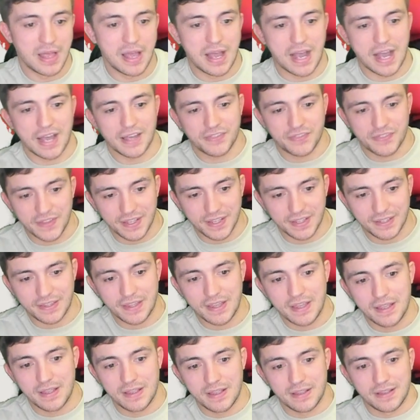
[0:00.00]
I think...
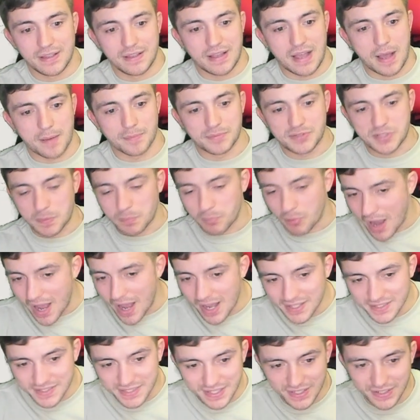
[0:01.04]
I'm
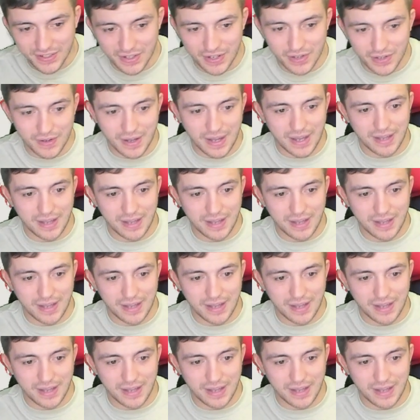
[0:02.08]
surprised that, you know,